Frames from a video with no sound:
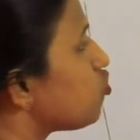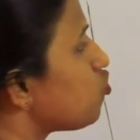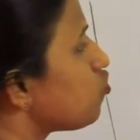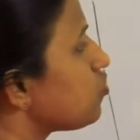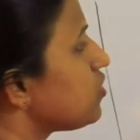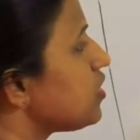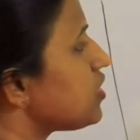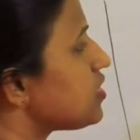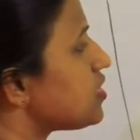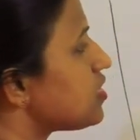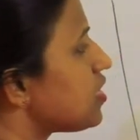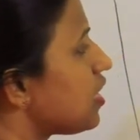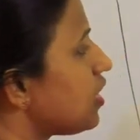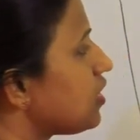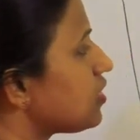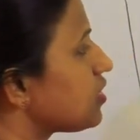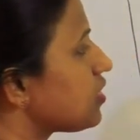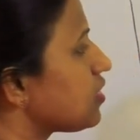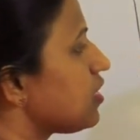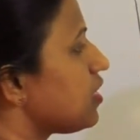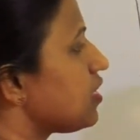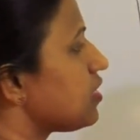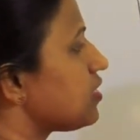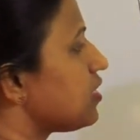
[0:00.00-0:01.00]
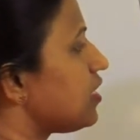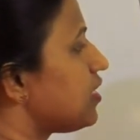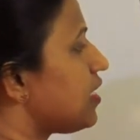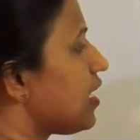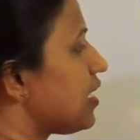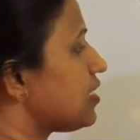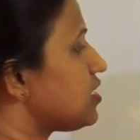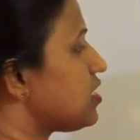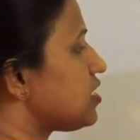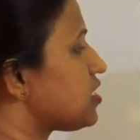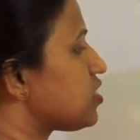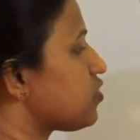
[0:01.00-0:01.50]
through this duct the
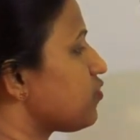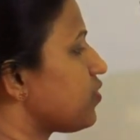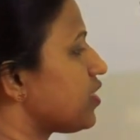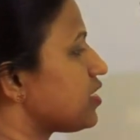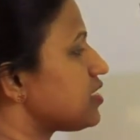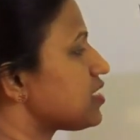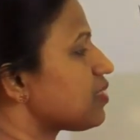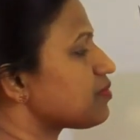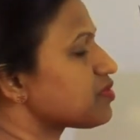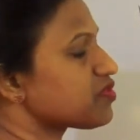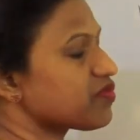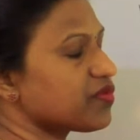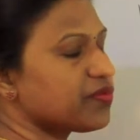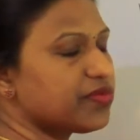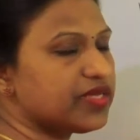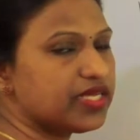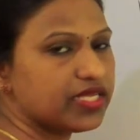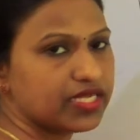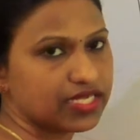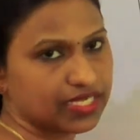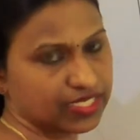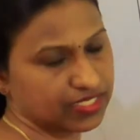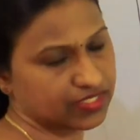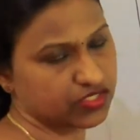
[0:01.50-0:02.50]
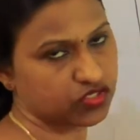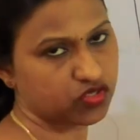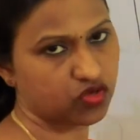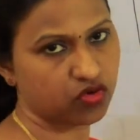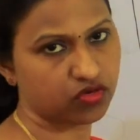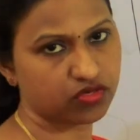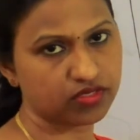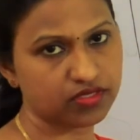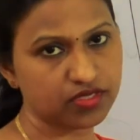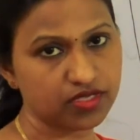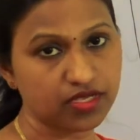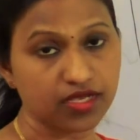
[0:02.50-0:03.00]
digestive enzymes will be released
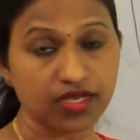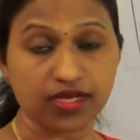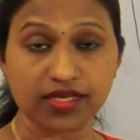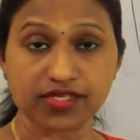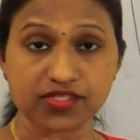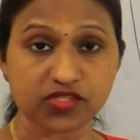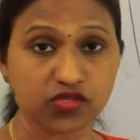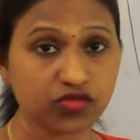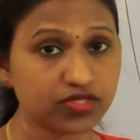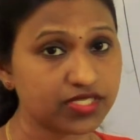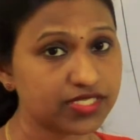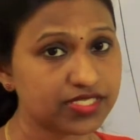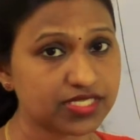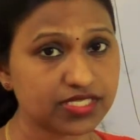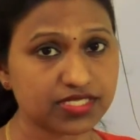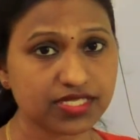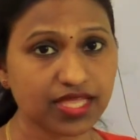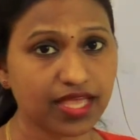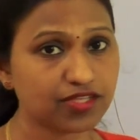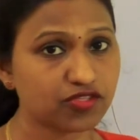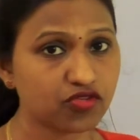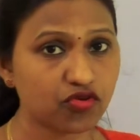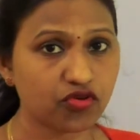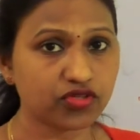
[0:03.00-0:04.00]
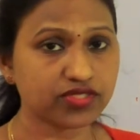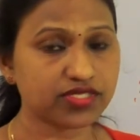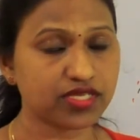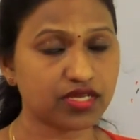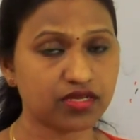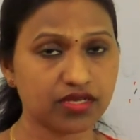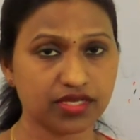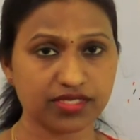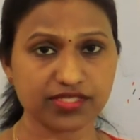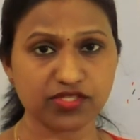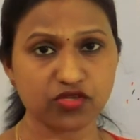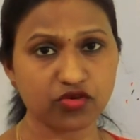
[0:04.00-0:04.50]
out. So this is the
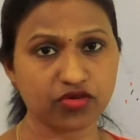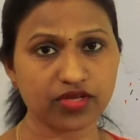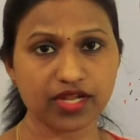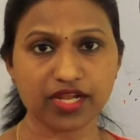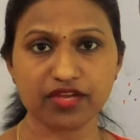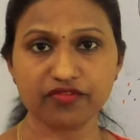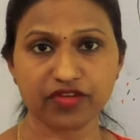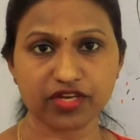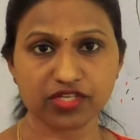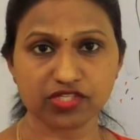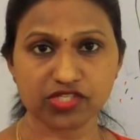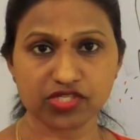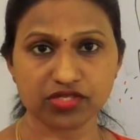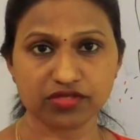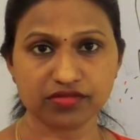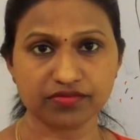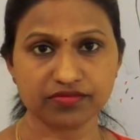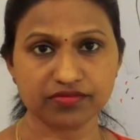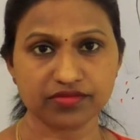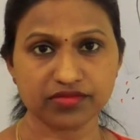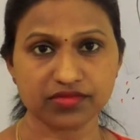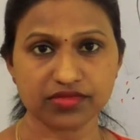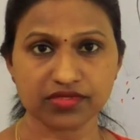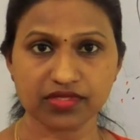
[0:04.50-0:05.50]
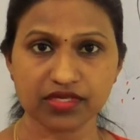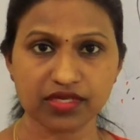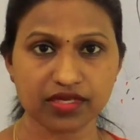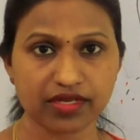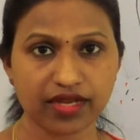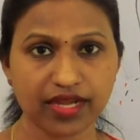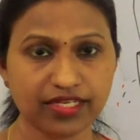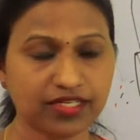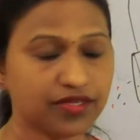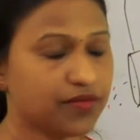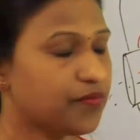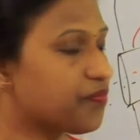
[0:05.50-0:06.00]
exocrine function,
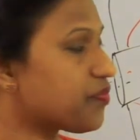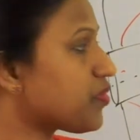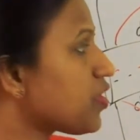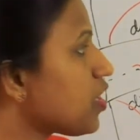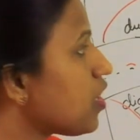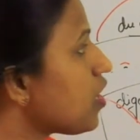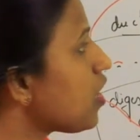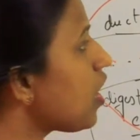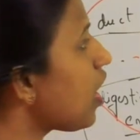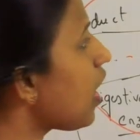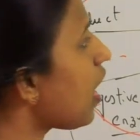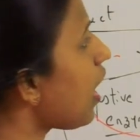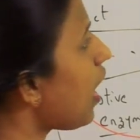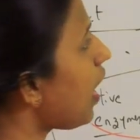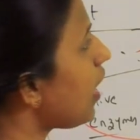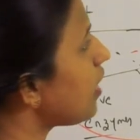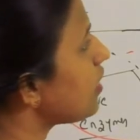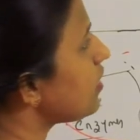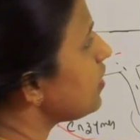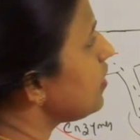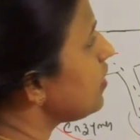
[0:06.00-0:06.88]
right? And